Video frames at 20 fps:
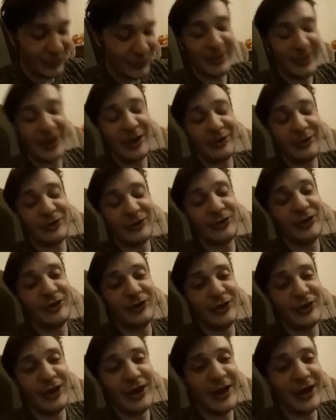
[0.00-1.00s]
somebody else
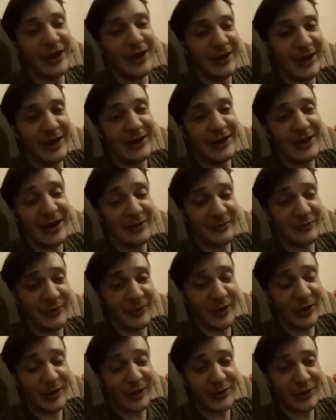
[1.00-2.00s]
using it, and then an
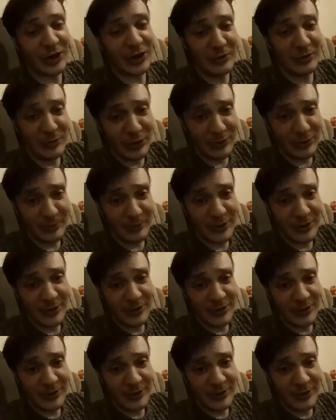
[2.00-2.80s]
advert came up,